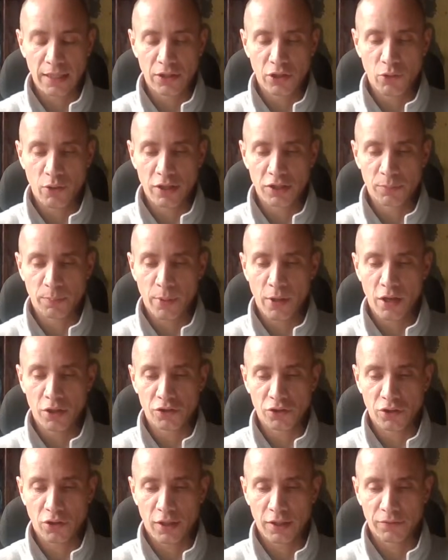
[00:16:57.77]
US
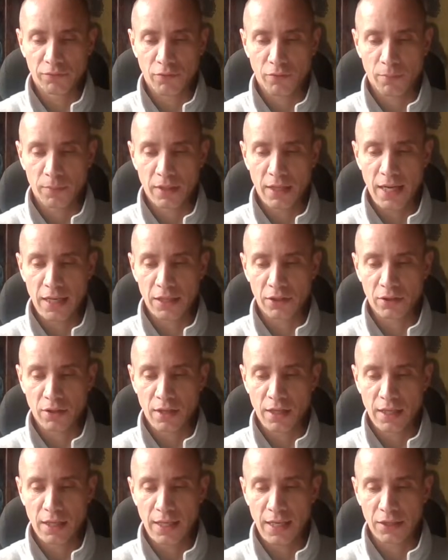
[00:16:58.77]
personalised from the
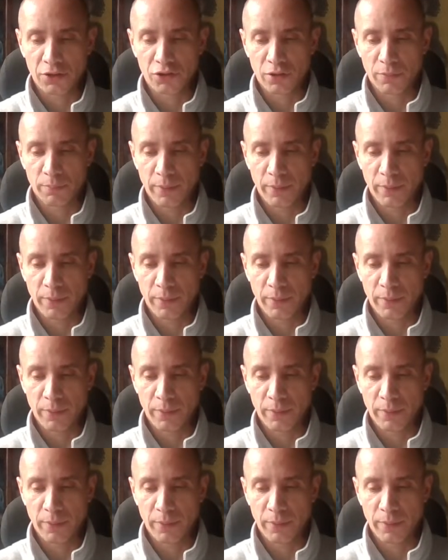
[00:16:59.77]
election,